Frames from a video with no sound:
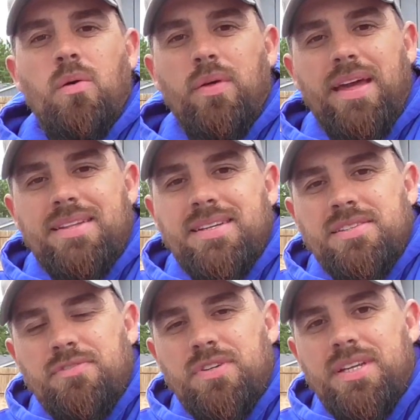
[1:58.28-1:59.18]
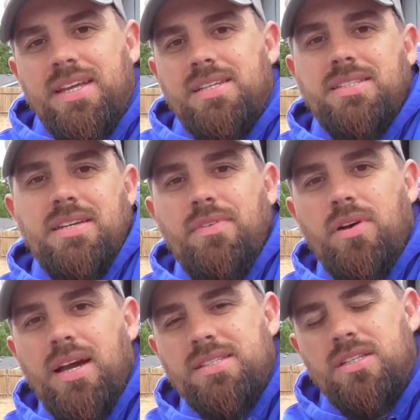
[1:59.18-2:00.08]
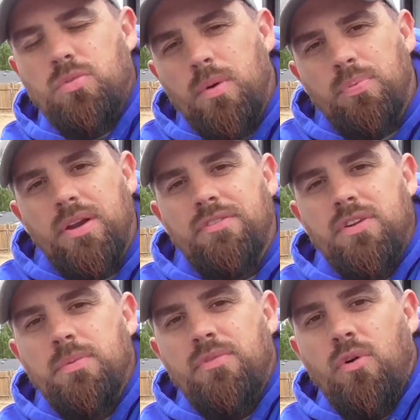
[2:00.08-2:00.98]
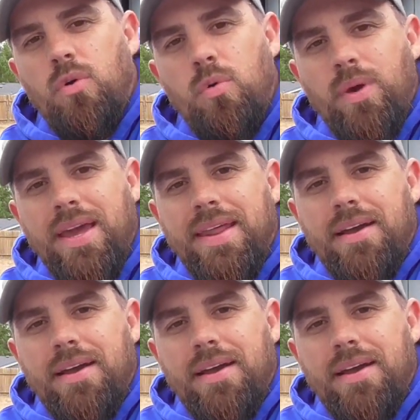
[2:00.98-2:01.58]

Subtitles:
Well, that does it for today's Devo, guys. I just want to pray for you before we head